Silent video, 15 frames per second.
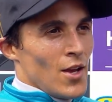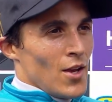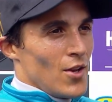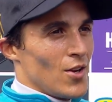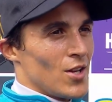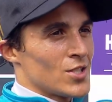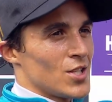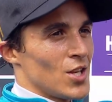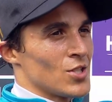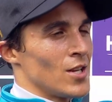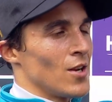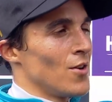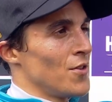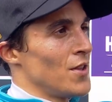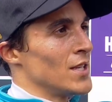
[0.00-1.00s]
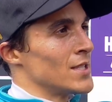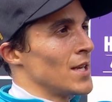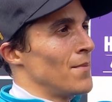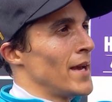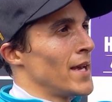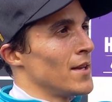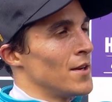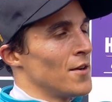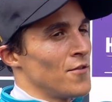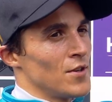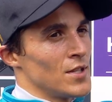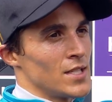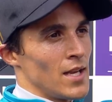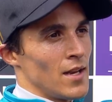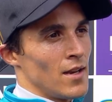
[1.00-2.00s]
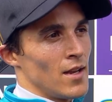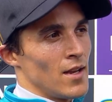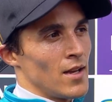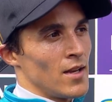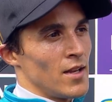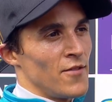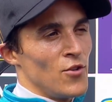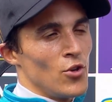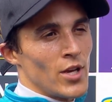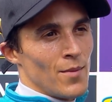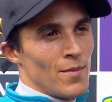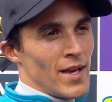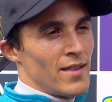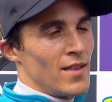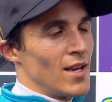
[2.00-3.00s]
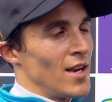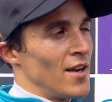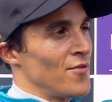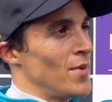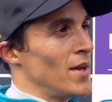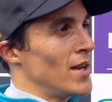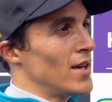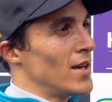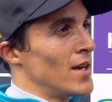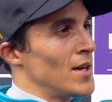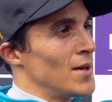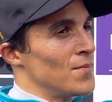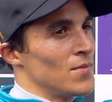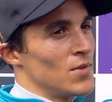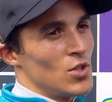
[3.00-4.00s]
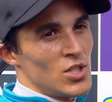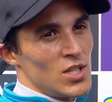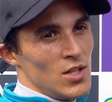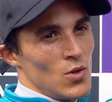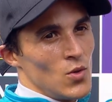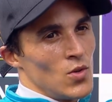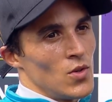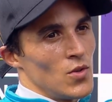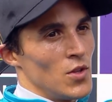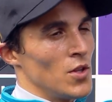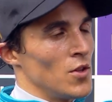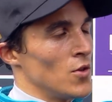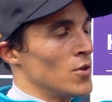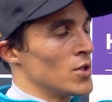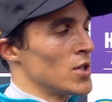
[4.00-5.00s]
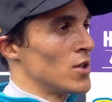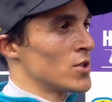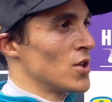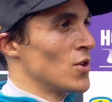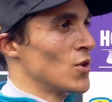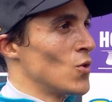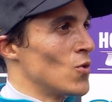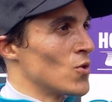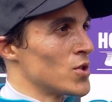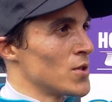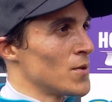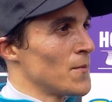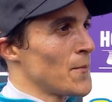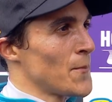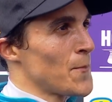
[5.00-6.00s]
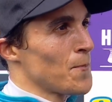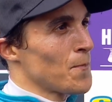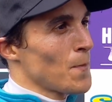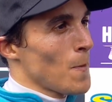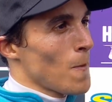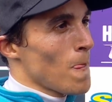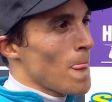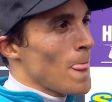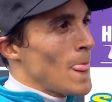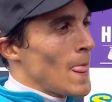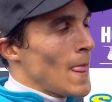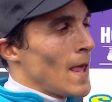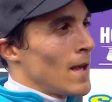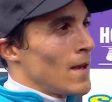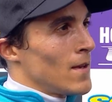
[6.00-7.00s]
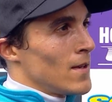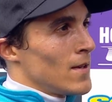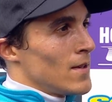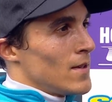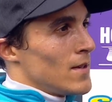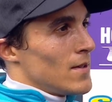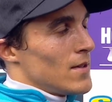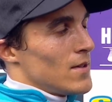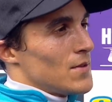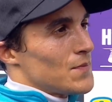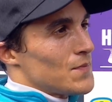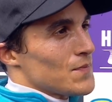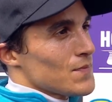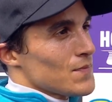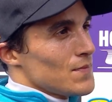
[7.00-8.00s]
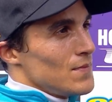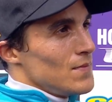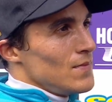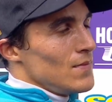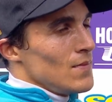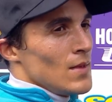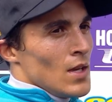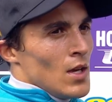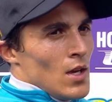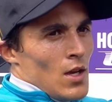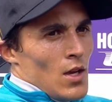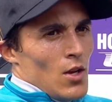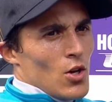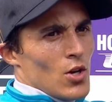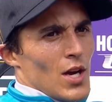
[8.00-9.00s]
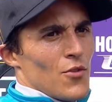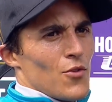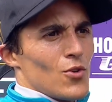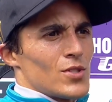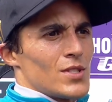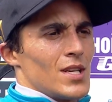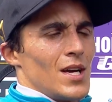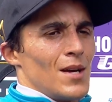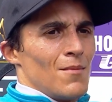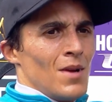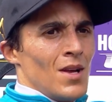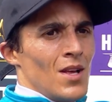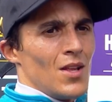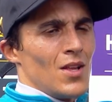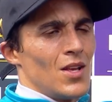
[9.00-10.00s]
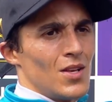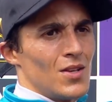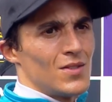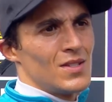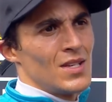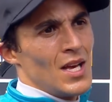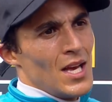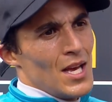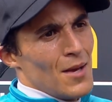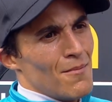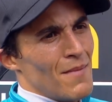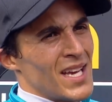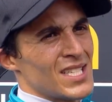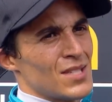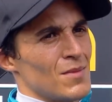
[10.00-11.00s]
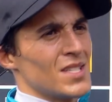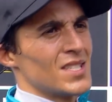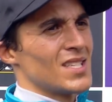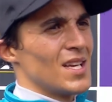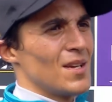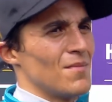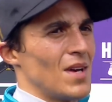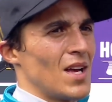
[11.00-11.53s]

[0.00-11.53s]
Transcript: you know, it's those little things that make a difference, and uh, if you can make their life better, um, you see the, the, the, results on the course. Fantastic. Two more races left. Can you help us? Look, I thought um, Maximus, um,